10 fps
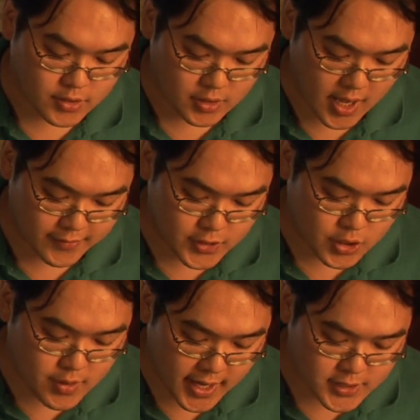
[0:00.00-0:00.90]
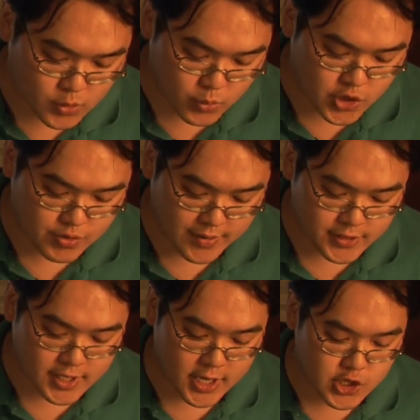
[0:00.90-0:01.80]
you have 2x, which you never
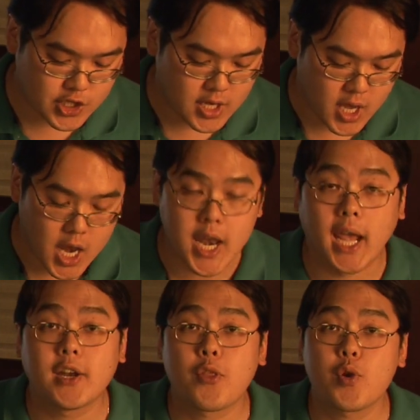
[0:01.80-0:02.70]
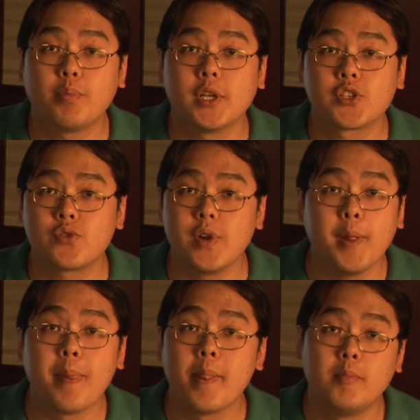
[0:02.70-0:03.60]
touched, negative 3 plus
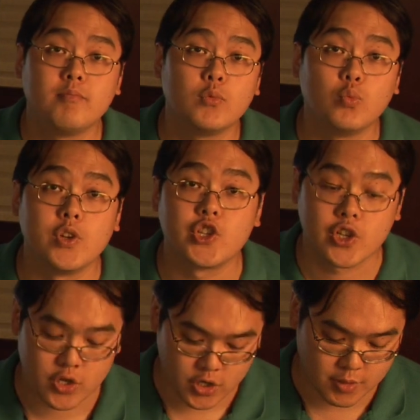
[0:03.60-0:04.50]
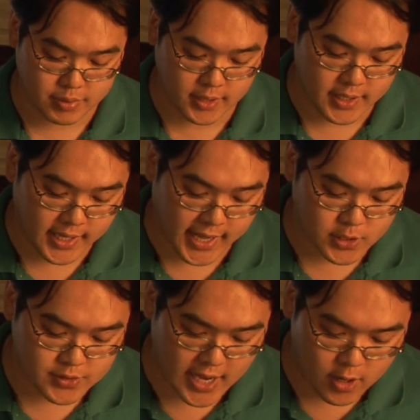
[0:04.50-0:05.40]
3, which completely
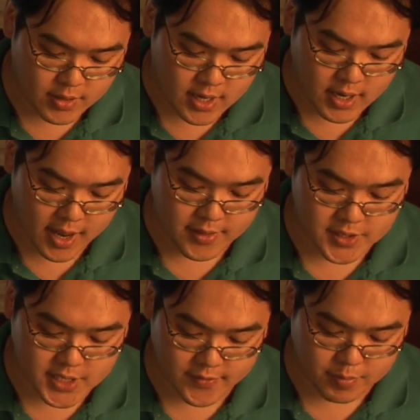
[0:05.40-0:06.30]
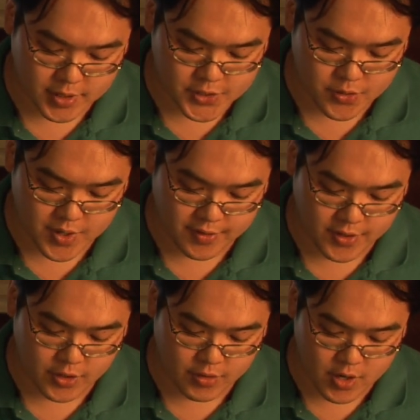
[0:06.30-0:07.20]
cancels out, and then 7 plus 3
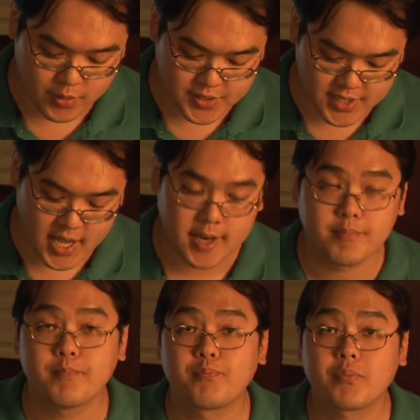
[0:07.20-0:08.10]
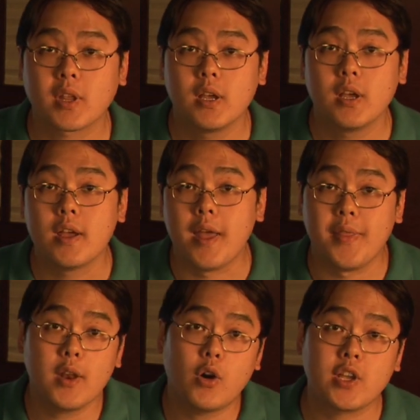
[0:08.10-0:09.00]
you, know is 10. And
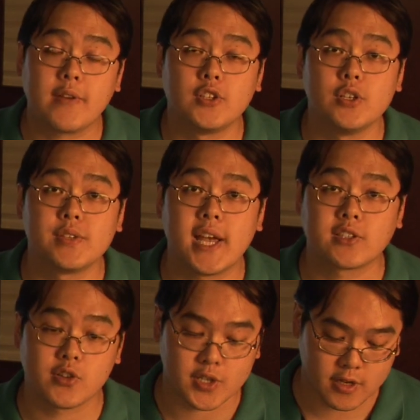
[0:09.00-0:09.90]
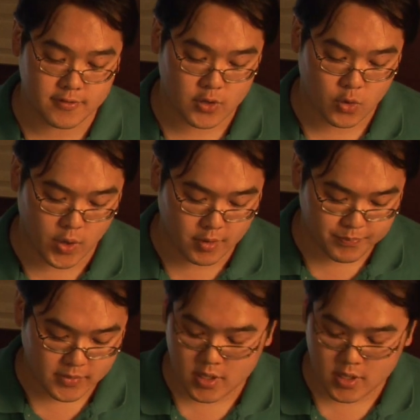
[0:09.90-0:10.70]
then all you have to do is ask yourself, well,